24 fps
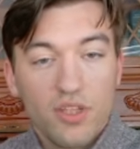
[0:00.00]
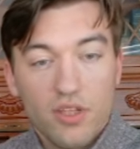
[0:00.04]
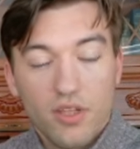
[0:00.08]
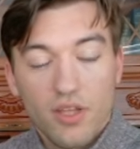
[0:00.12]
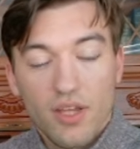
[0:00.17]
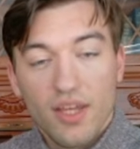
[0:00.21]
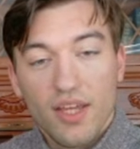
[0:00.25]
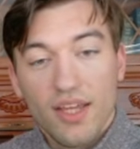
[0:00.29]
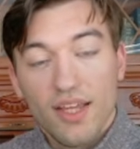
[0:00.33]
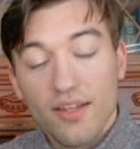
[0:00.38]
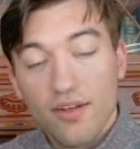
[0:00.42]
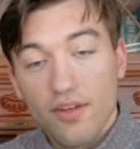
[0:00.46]

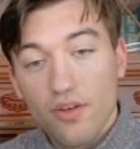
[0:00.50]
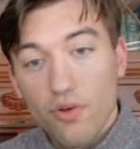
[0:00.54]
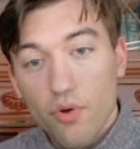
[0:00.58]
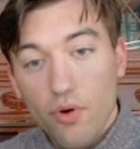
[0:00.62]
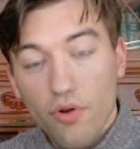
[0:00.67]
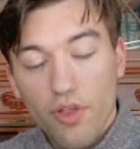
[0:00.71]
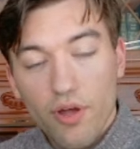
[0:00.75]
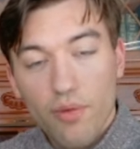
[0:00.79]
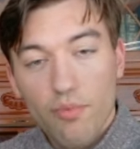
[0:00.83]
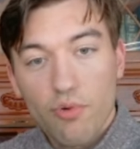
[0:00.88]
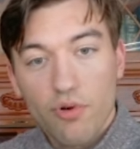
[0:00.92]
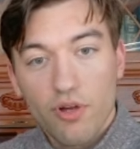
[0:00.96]
in
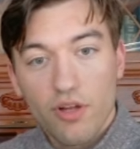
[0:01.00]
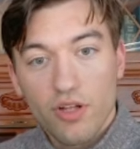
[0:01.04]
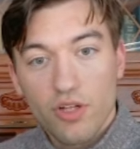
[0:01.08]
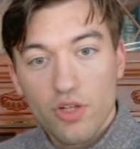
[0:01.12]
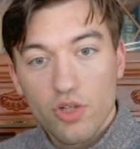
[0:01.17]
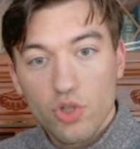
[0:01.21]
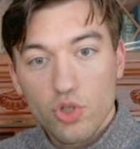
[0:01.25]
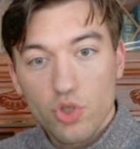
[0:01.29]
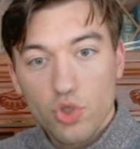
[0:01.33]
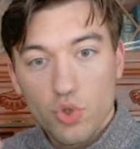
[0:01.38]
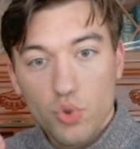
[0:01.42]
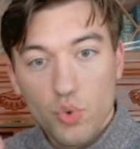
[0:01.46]
Northumbrian,
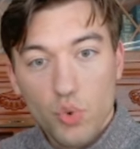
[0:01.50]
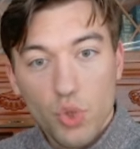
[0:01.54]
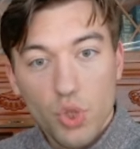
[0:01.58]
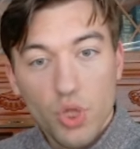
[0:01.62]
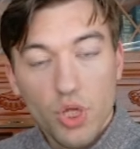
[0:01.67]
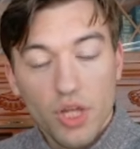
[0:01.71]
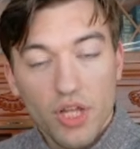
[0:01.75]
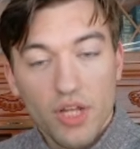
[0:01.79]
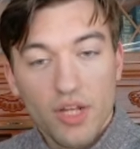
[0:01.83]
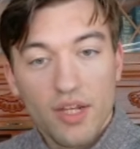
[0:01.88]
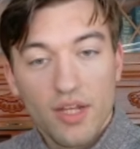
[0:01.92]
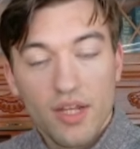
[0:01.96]

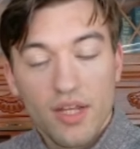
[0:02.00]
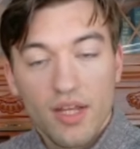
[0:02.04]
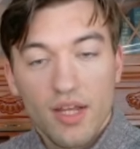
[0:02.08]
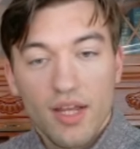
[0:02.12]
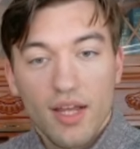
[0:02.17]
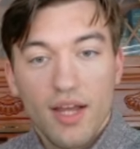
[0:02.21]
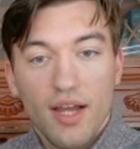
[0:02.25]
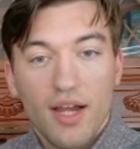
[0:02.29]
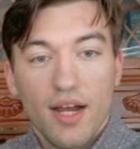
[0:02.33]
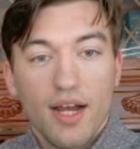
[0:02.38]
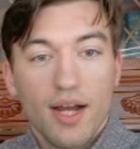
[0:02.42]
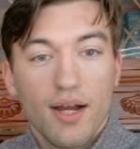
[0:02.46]
tuyen,
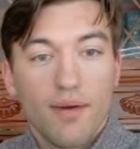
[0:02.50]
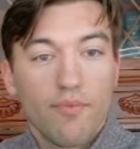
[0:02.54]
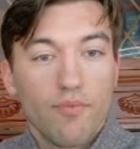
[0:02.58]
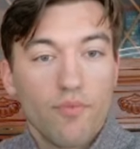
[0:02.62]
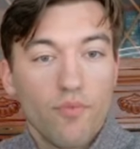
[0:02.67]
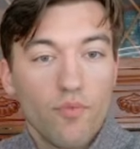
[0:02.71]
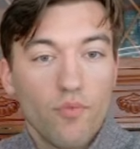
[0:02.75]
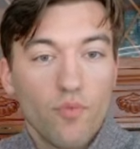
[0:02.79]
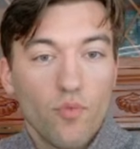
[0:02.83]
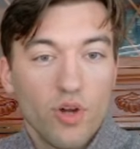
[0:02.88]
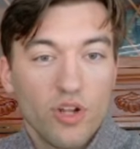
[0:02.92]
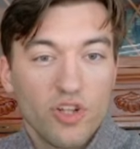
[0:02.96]

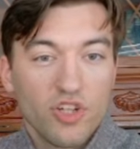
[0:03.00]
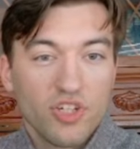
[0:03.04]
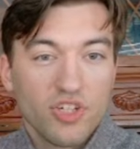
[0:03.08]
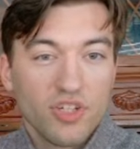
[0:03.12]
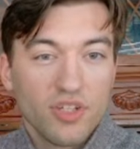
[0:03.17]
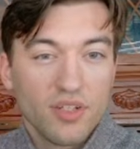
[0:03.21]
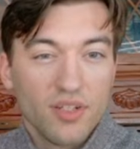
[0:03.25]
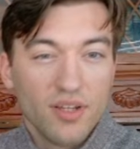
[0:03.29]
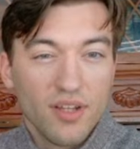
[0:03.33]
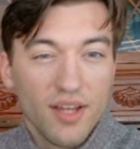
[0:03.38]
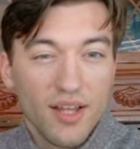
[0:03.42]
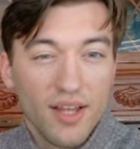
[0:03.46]
which
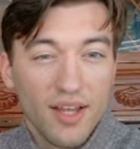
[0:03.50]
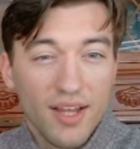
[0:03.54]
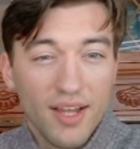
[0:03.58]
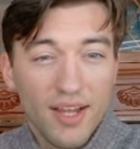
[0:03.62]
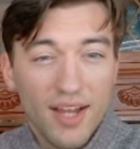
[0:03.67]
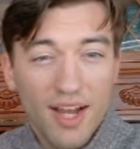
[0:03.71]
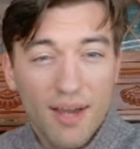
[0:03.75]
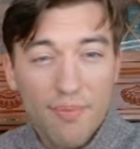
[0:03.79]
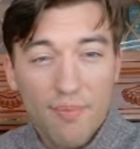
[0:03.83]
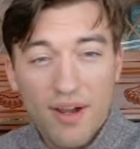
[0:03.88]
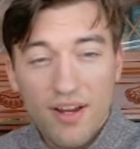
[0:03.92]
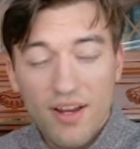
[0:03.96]

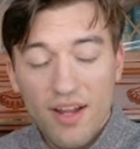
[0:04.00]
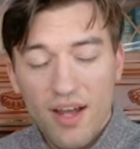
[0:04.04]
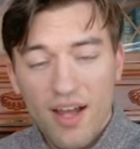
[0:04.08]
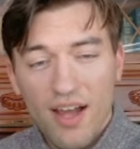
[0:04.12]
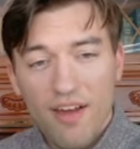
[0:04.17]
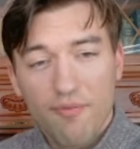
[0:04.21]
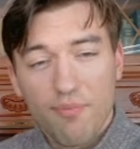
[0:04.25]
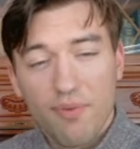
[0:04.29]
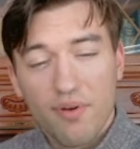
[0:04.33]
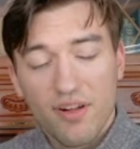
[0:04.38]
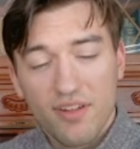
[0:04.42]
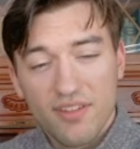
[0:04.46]
I might not
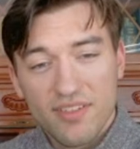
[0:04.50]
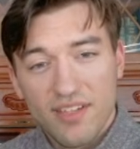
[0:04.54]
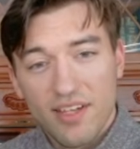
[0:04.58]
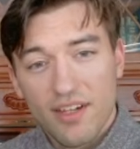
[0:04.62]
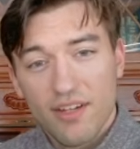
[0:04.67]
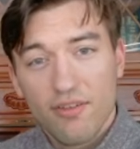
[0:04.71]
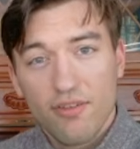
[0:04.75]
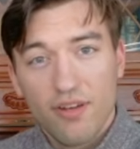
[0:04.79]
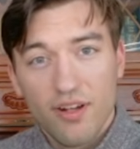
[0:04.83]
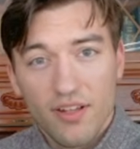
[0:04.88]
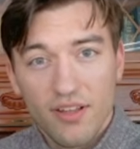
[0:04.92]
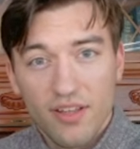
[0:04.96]
have pronounced that
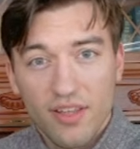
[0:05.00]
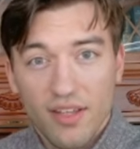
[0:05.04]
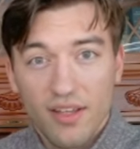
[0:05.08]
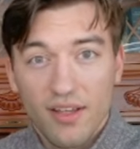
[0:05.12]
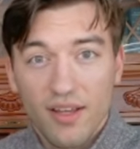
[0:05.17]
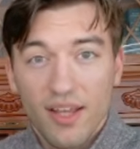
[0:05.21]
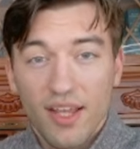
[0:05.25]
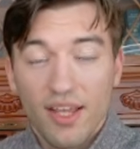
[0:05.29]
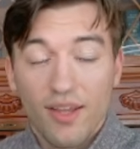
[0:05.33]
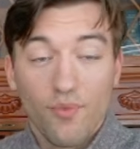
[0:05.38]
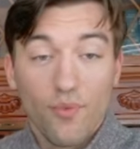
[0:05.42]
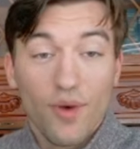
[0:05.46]
correctly.
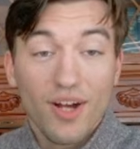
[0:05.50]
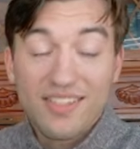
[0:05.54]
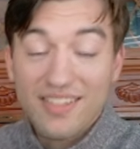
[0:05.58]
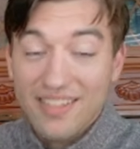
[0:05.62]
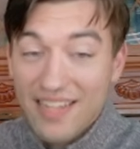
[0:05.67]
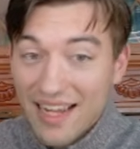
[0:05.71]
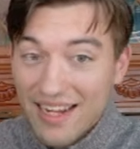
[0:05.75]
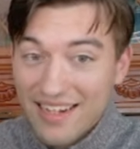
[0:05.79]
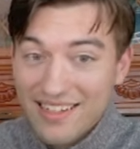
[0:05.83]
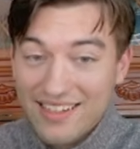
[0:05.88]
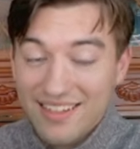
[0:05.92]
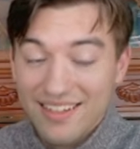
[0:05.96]
In West
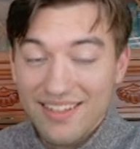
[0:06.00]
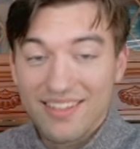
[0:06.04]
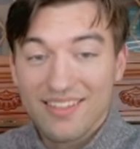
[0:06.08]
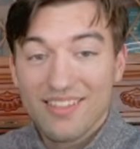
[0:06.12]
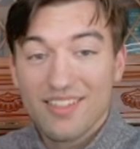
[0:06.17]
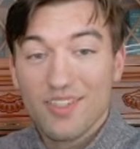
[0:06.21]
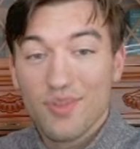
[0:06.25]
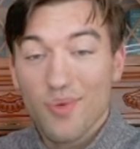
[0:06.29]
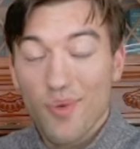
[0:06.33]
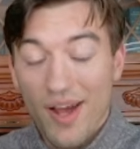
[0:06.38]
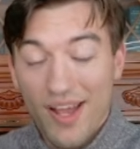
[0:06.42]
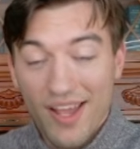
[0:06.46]
Saxon, it's
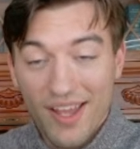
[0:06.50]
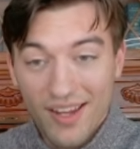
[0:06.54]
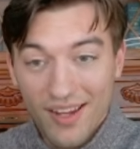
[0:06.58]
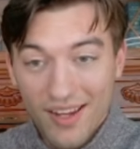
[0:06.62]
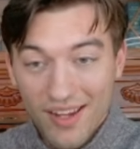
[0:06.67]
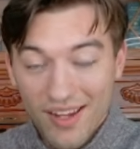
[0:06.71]
twayen.